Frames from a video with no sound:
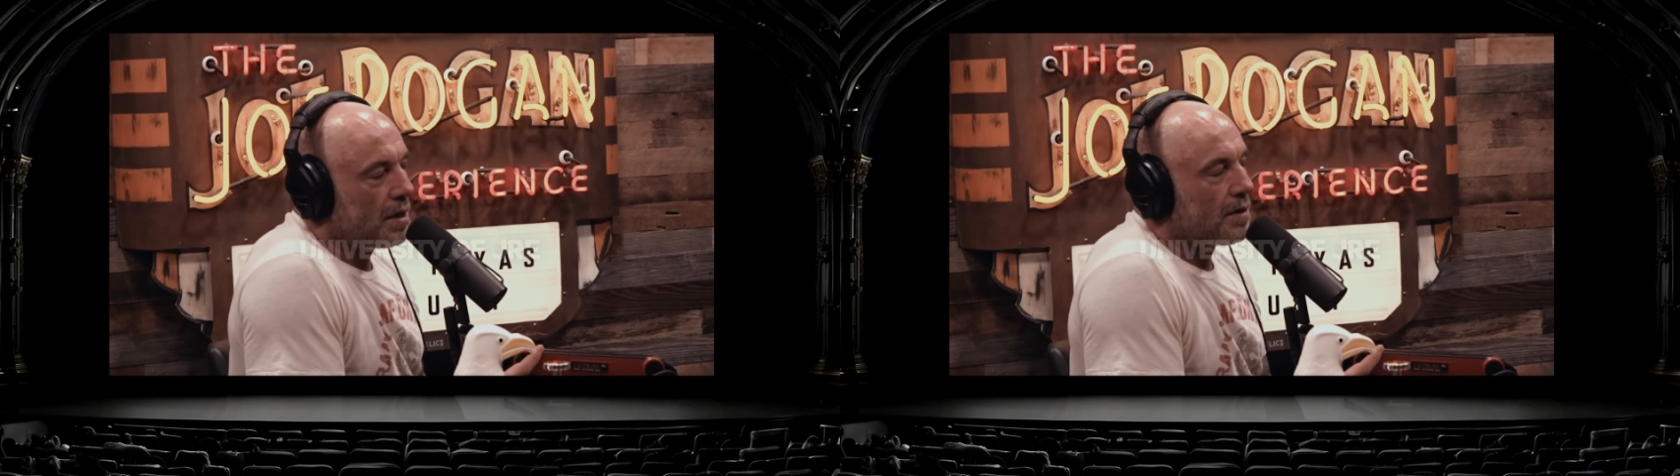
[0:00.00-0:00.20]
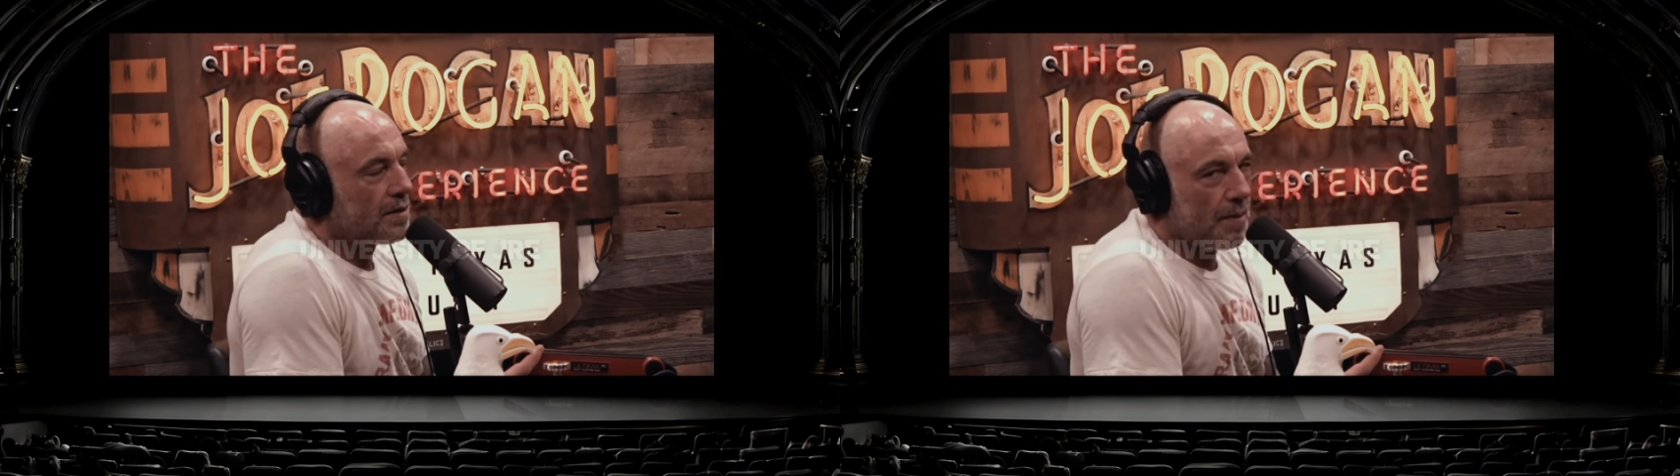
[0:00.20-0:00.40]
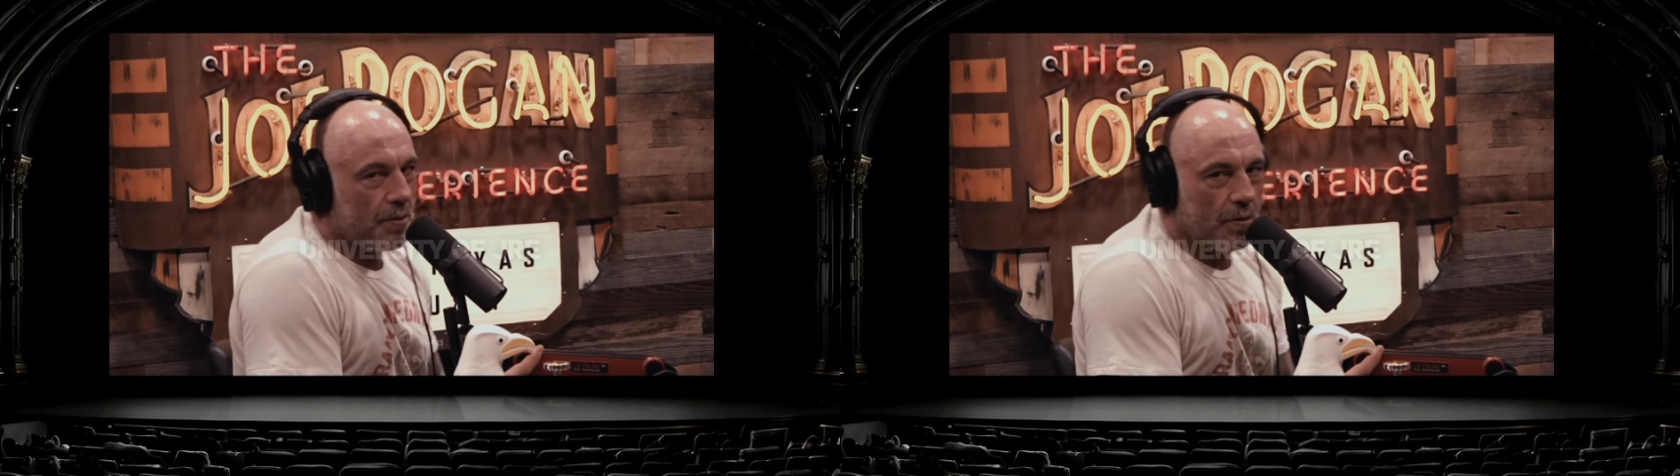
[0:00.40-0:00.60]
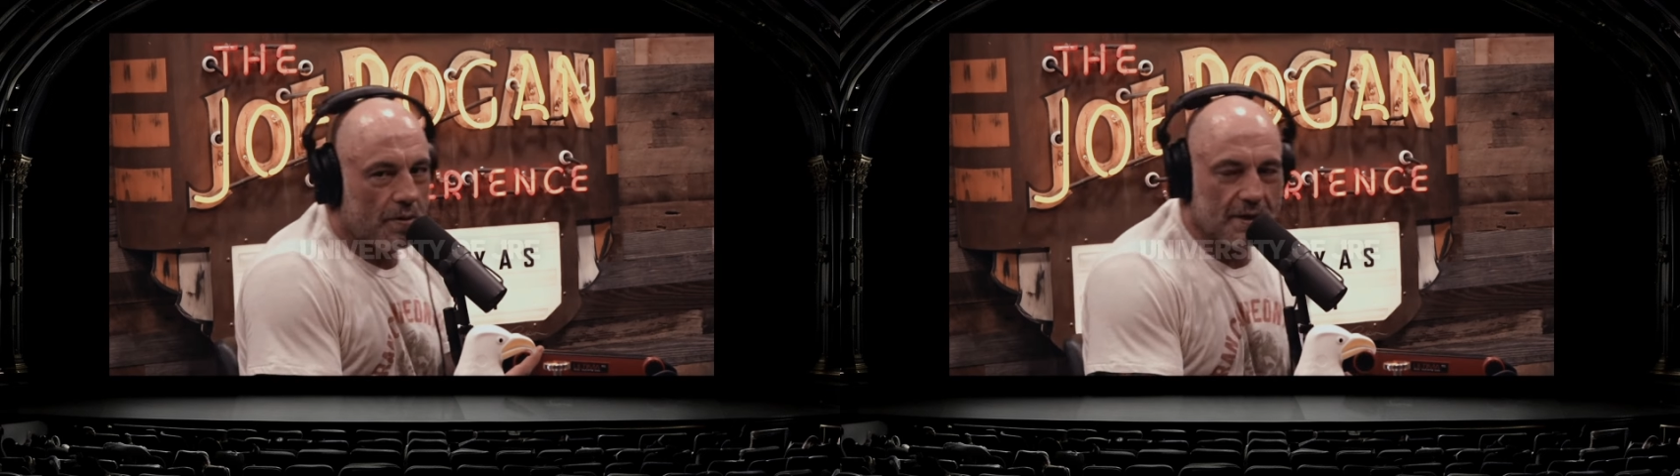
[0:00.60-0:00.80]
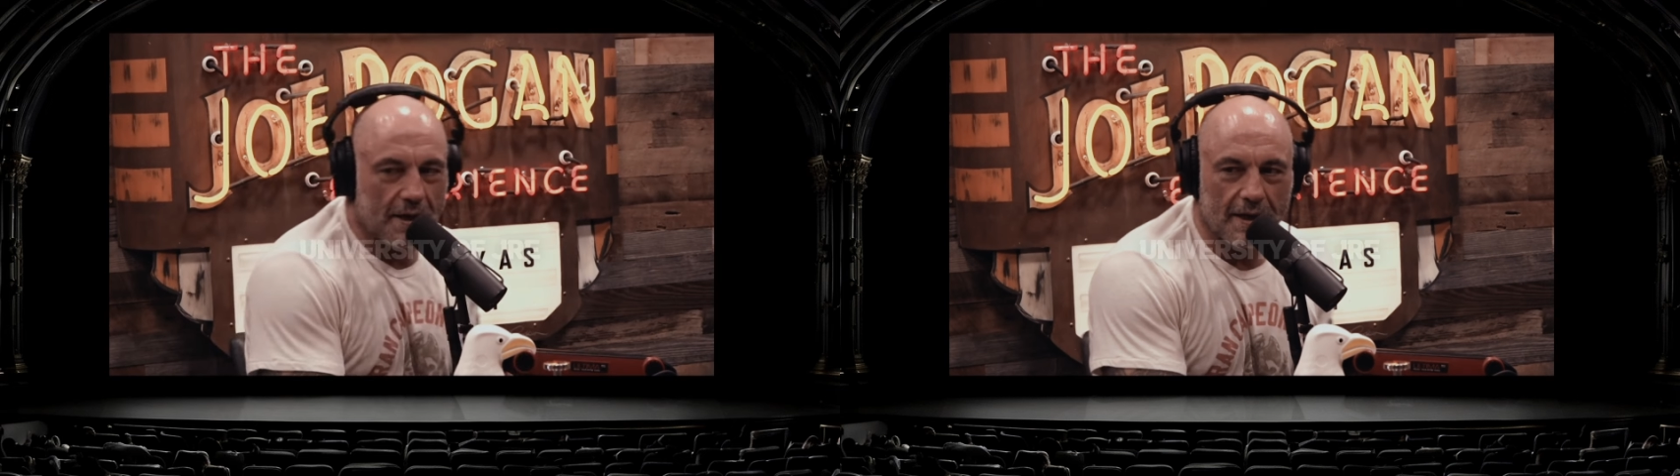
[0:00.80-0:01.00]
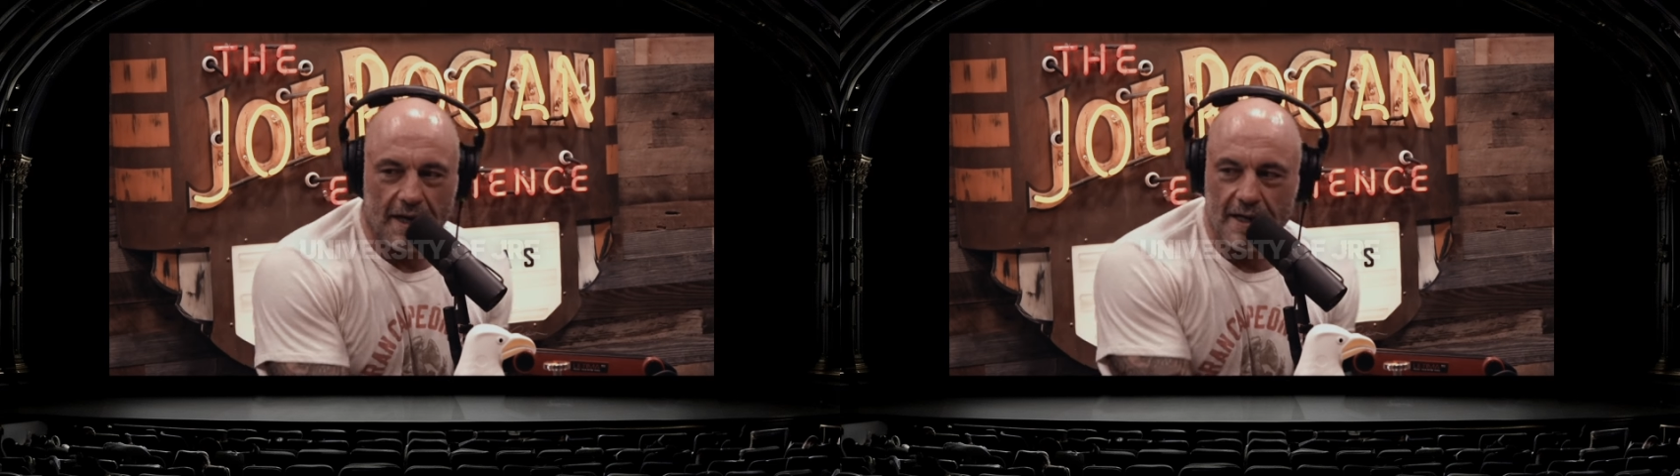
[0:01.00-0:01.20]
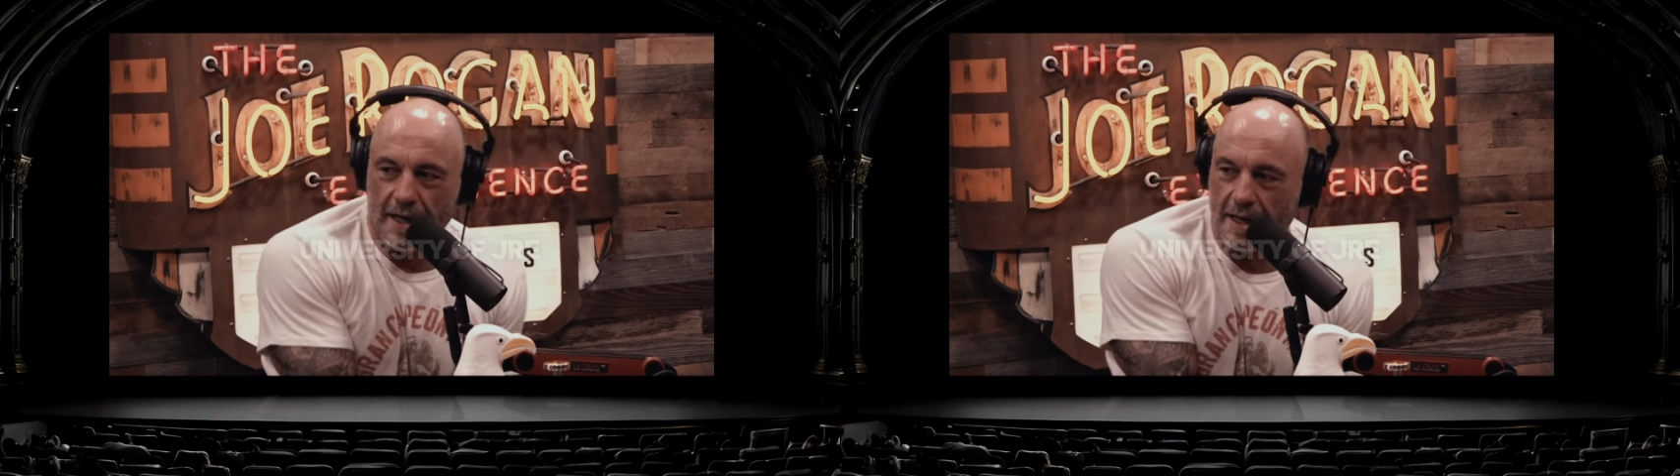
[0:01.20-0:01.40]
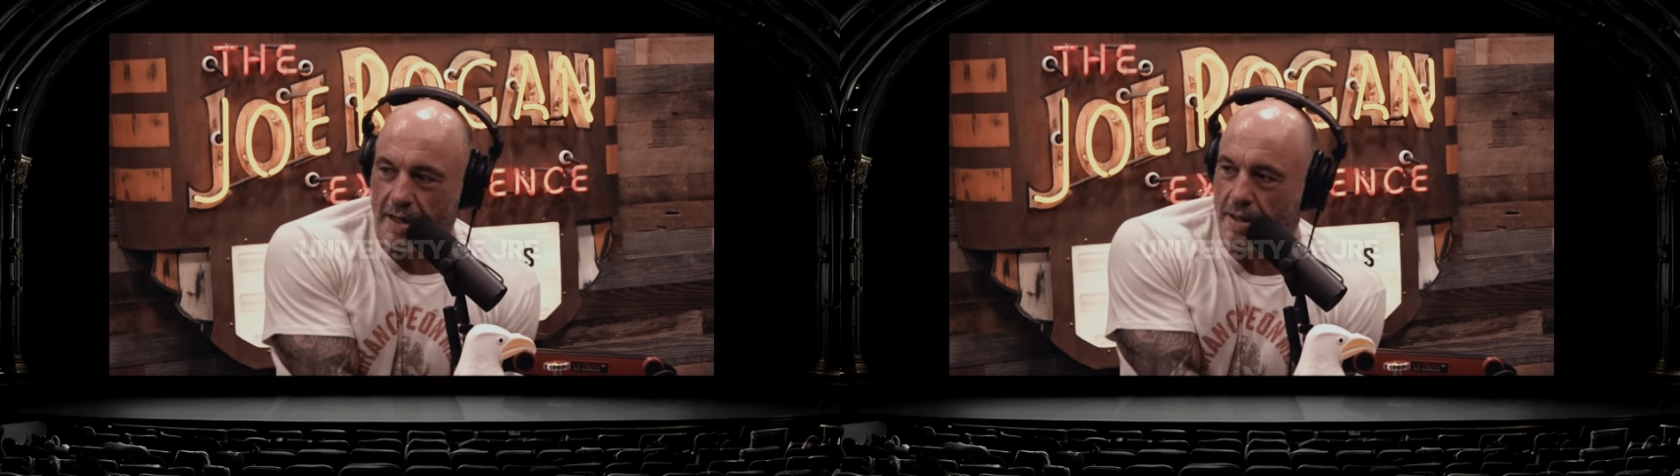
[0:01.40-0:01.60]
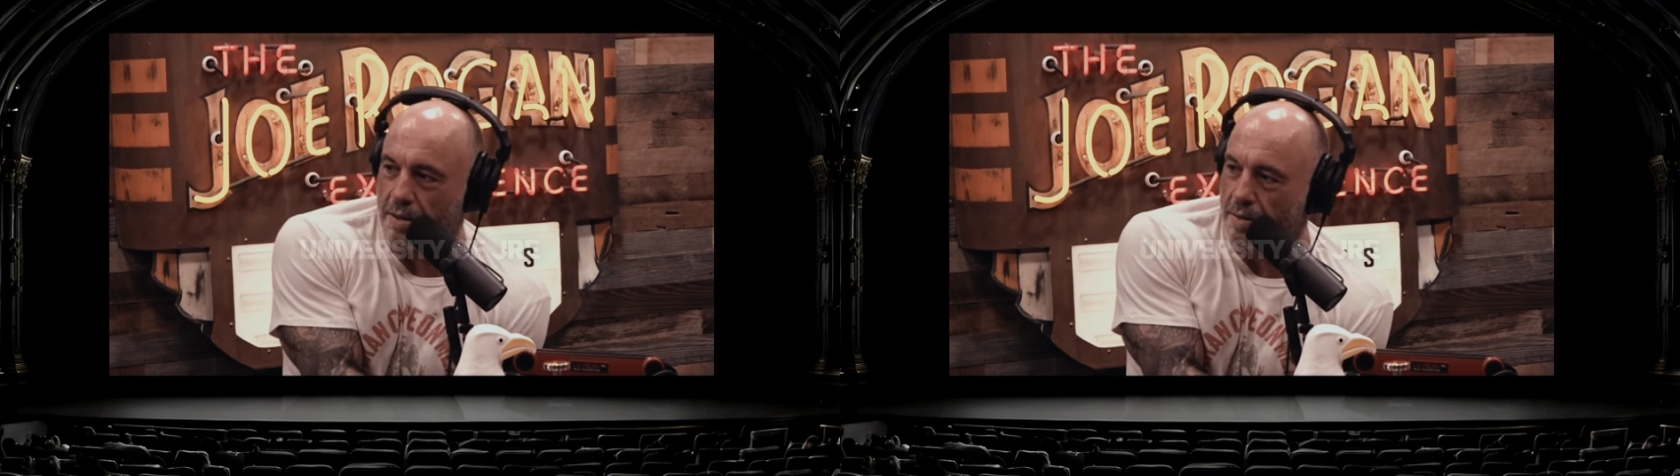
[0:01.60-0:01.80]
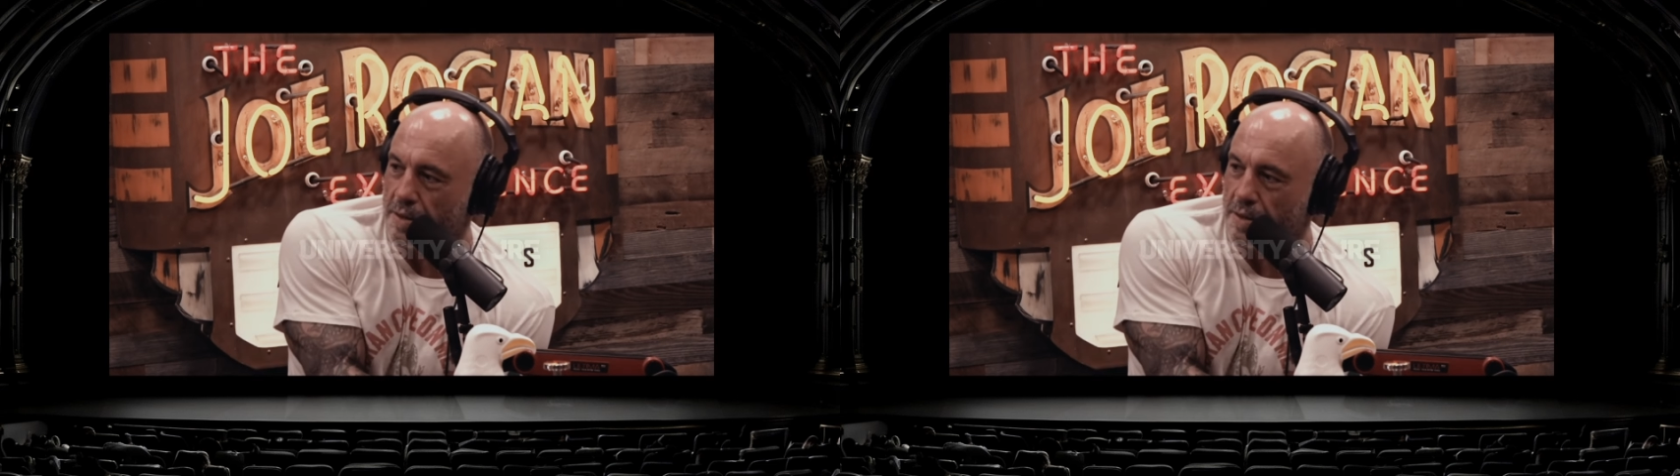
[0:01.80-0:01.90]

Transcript: There's that. Where was it in Indiana?